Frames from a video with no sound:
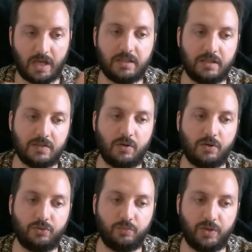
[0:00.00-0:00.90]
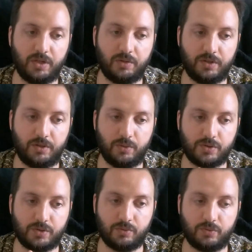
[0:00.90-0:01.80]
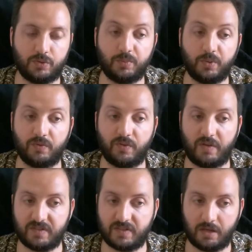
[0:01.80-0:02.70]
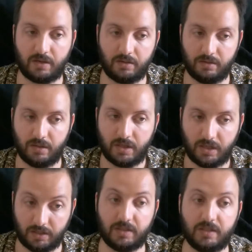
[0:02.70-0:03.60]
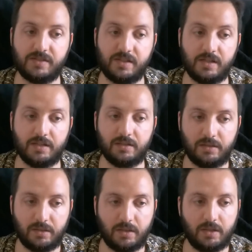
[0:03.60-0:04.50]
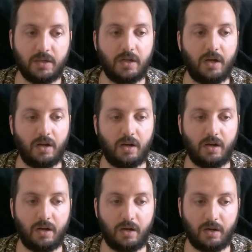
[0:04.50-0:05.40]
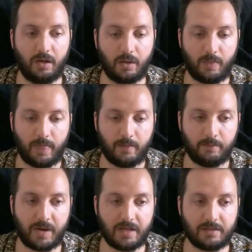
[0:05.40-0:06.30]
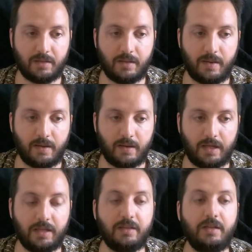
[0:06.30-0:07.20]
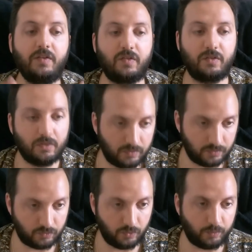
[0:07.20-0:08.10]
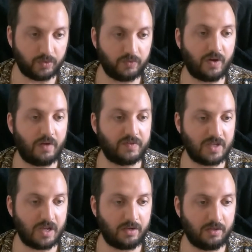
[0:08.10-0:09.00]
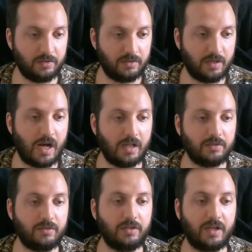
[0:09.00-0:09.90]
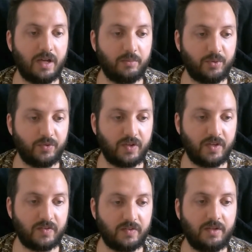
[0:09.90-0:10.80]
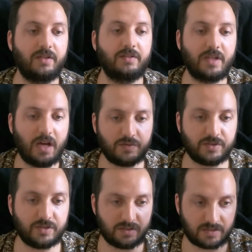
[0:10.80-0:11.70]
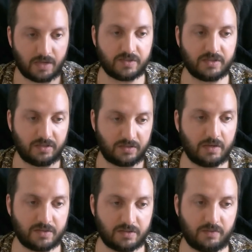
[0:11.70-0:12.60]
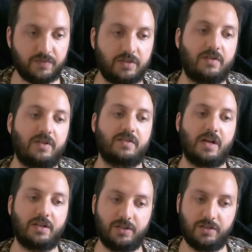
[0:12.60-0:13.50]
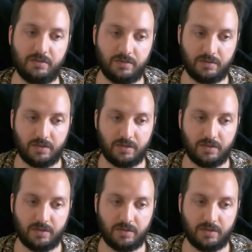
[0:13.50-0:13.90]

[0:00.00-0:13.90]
and is going to be reduced to 2.5 second in this year. Uh, but in this 2.5 second, Algorand can process thousands and thousands and thousands of transactions